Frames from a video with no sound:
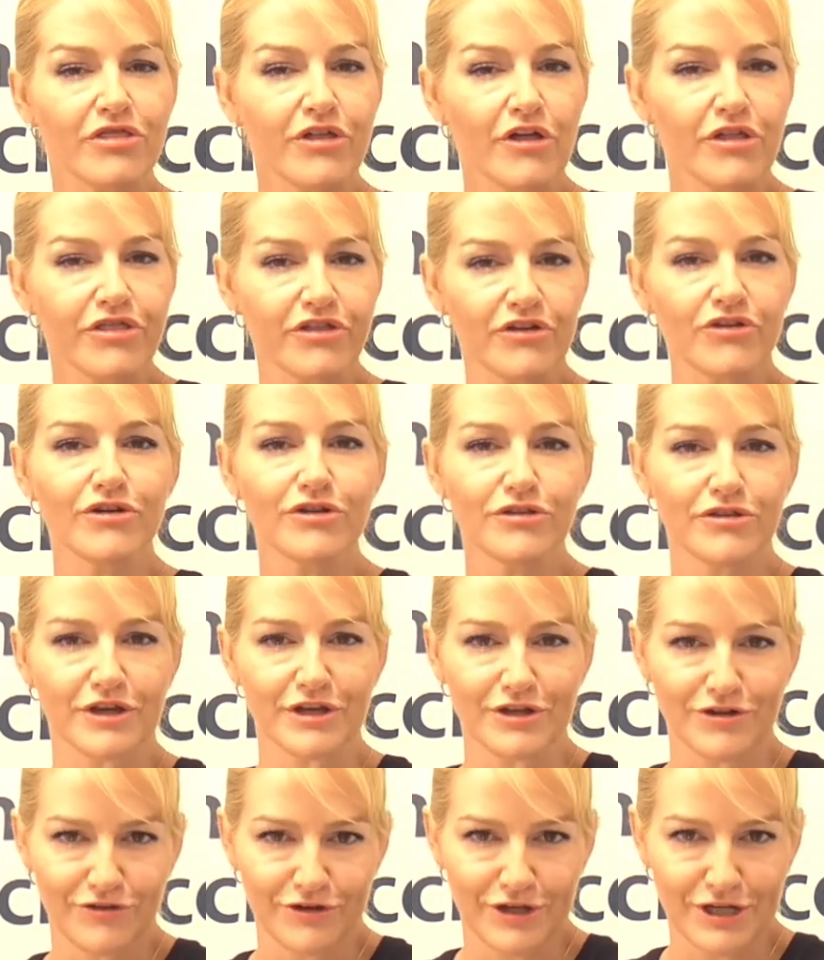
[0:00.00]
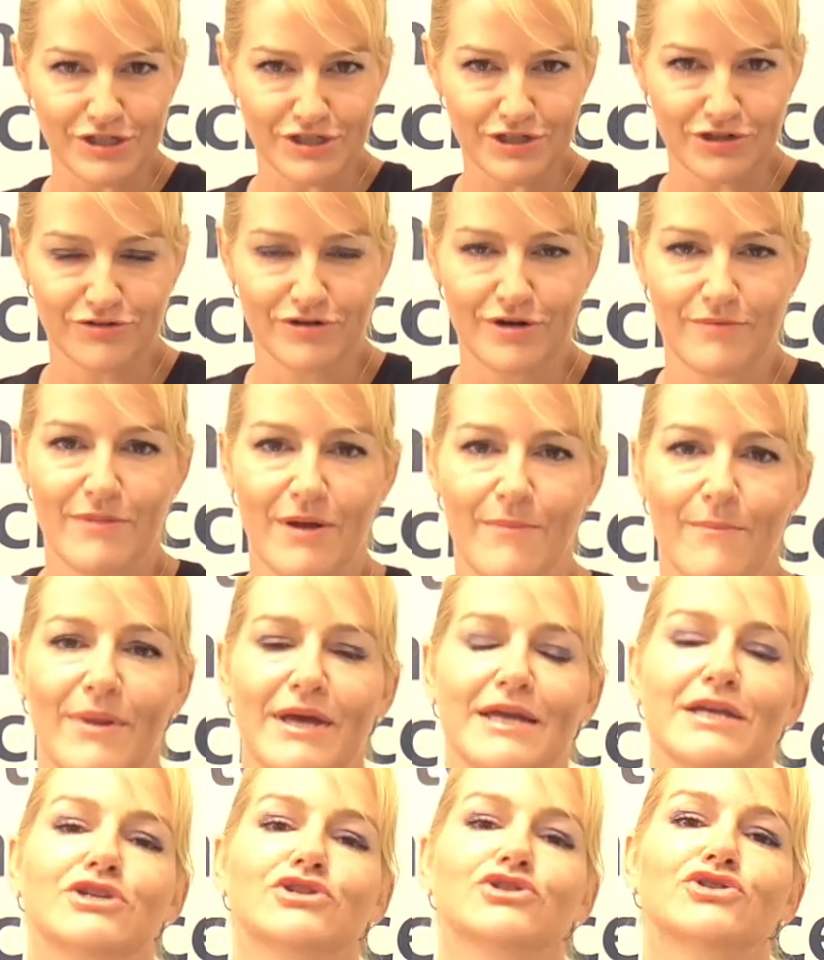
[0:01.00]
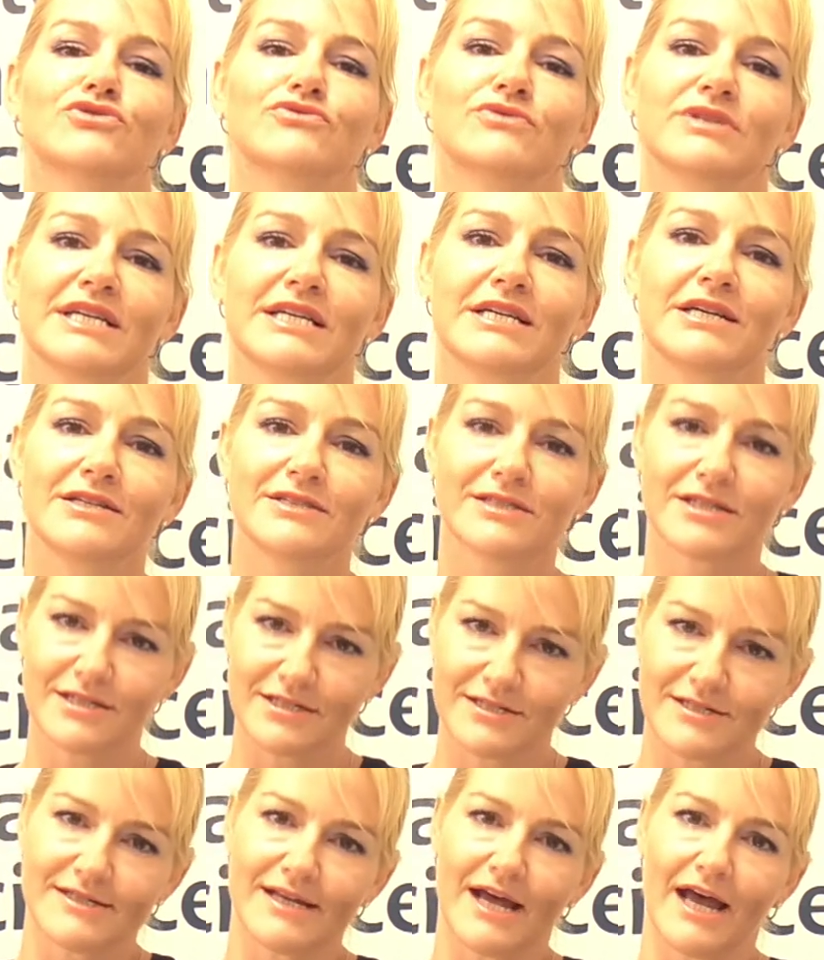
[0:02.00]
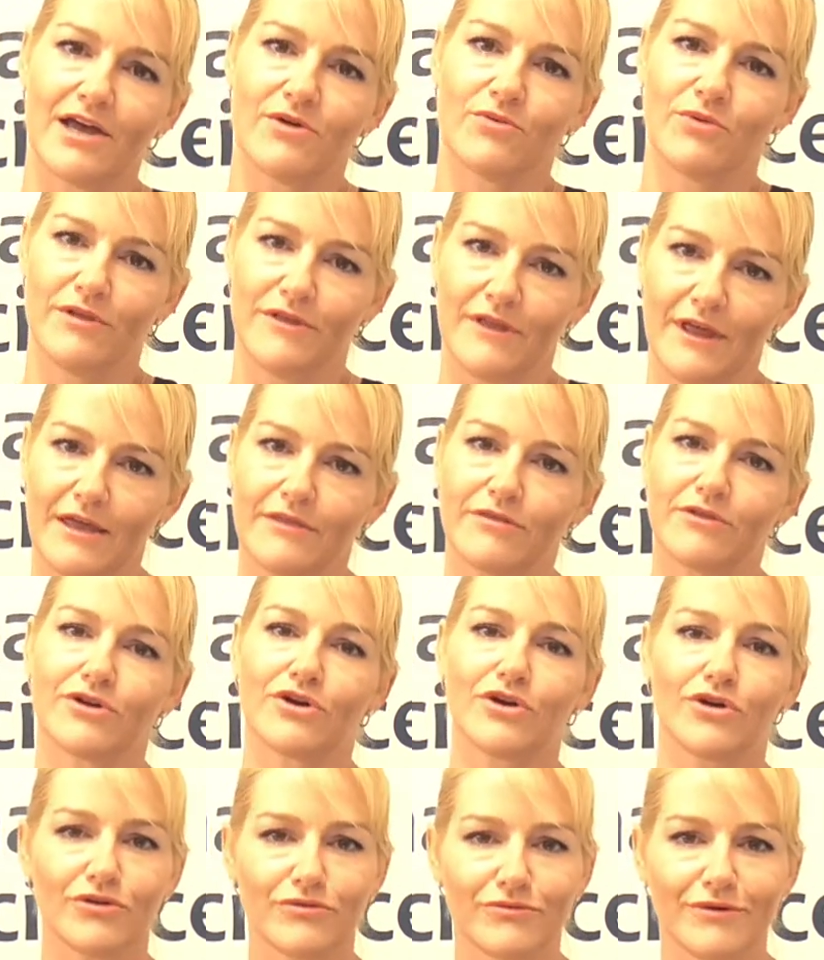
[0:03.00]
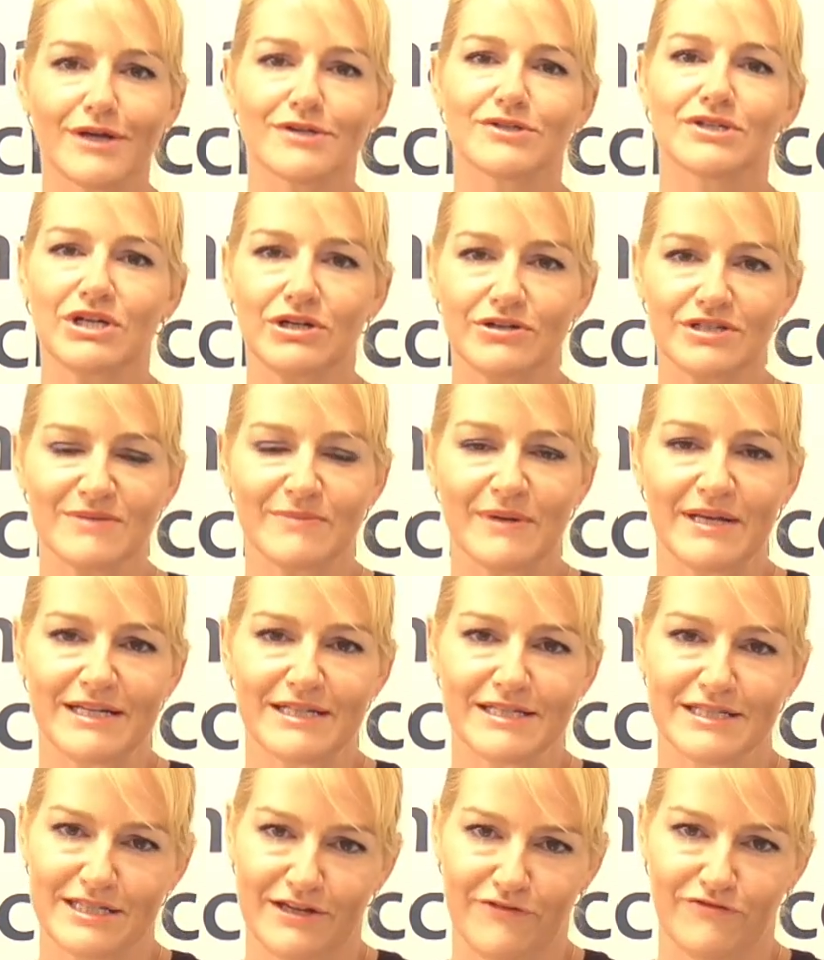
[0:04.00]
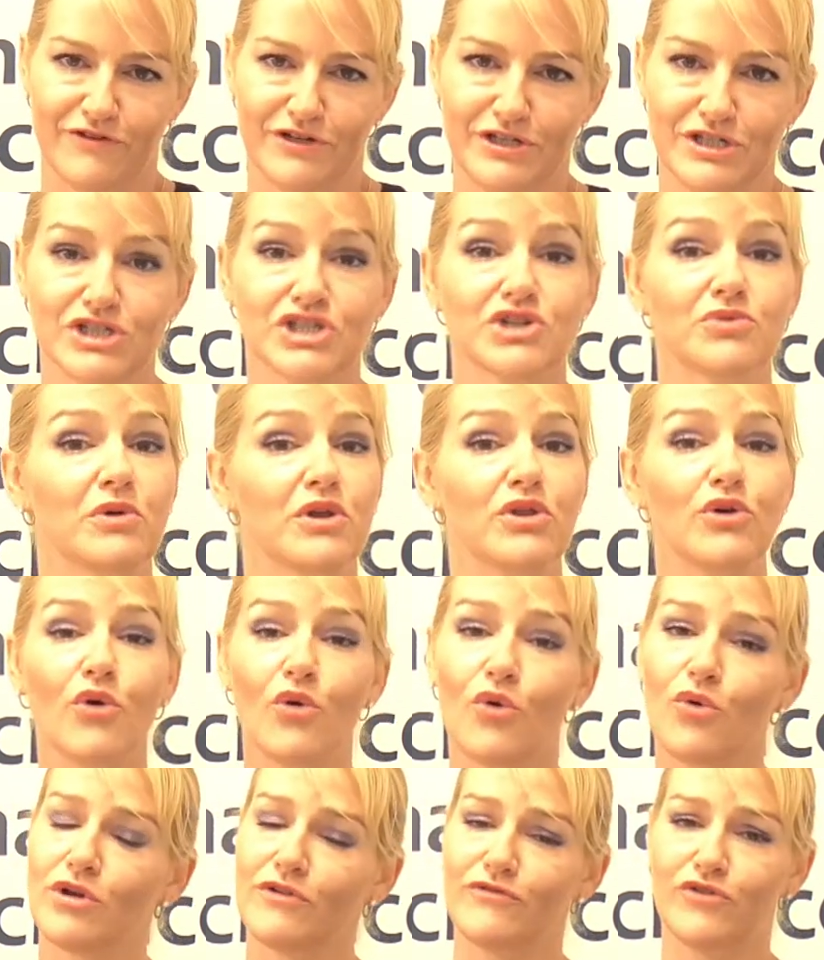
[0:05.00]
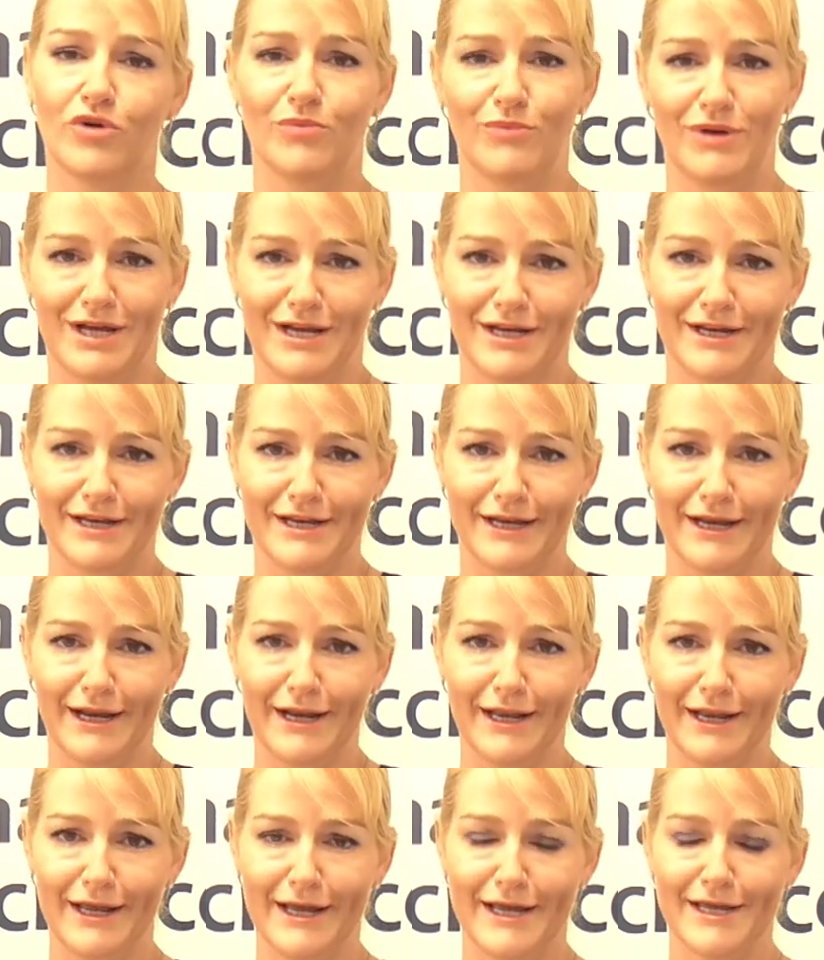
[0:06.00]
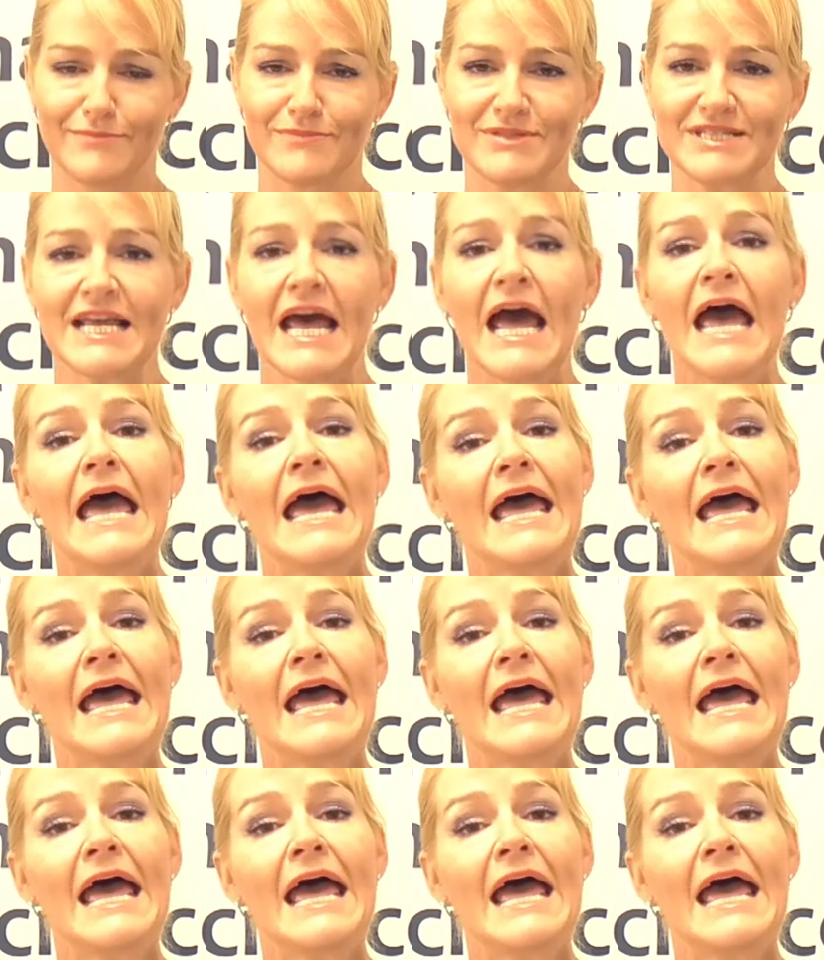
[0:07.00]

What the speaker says: The third thing you need to remember is you need to stay within the correct cosmetics definition with all of your marketing claims.